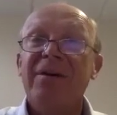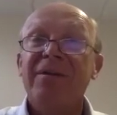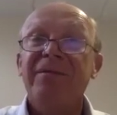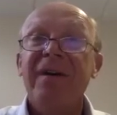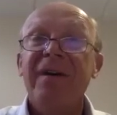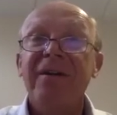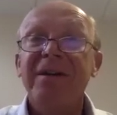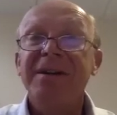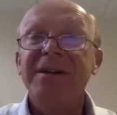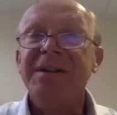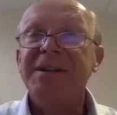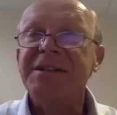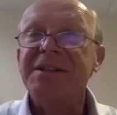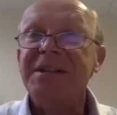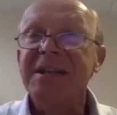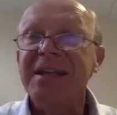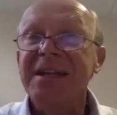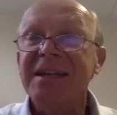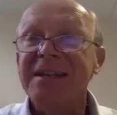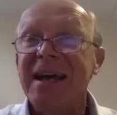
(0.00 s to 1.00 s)
very
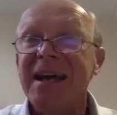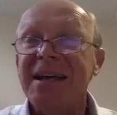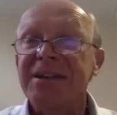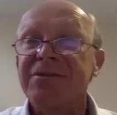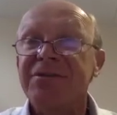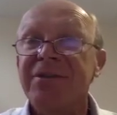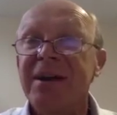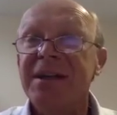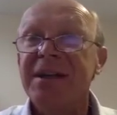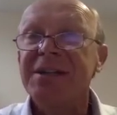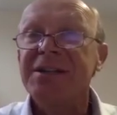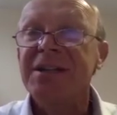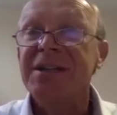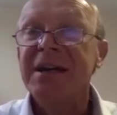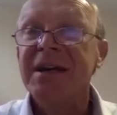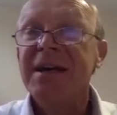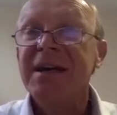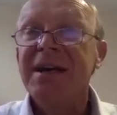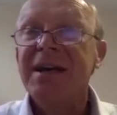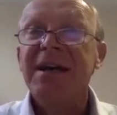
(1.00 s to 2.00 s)
distinct X-rays.
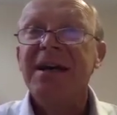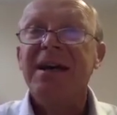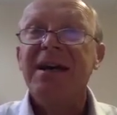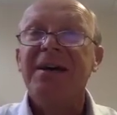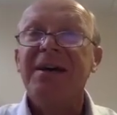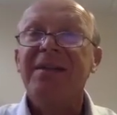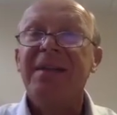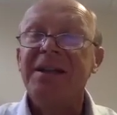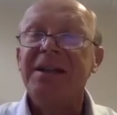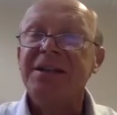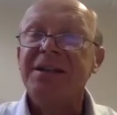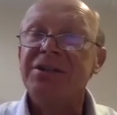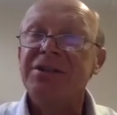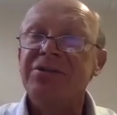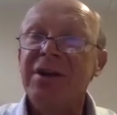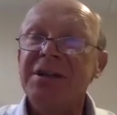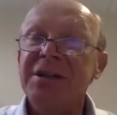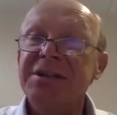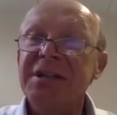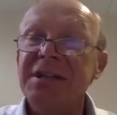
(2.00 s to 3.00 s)
They're
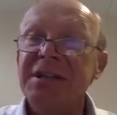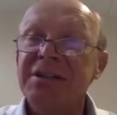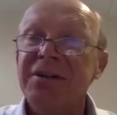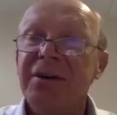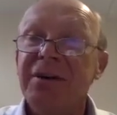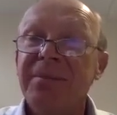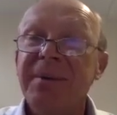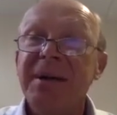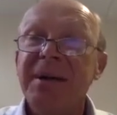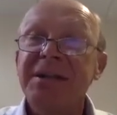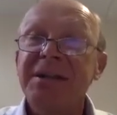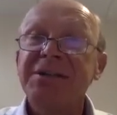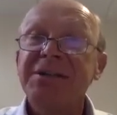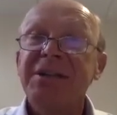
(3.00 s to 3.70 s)
distressing topics,